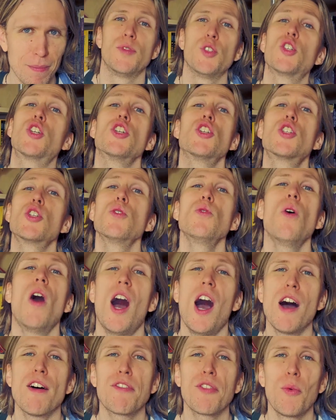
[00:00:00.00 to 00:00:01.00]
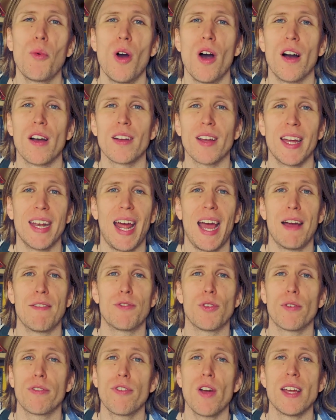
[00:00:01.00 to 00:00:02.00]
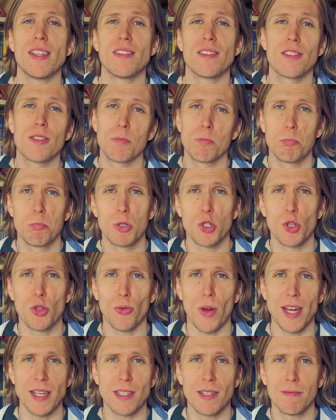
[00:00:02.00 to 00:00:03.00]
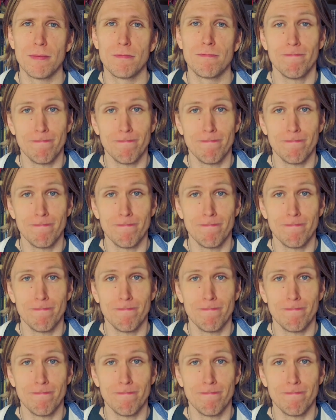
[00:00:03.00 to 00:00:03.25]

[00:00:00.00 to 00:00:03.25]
You can do half the work and have your friends do the rest.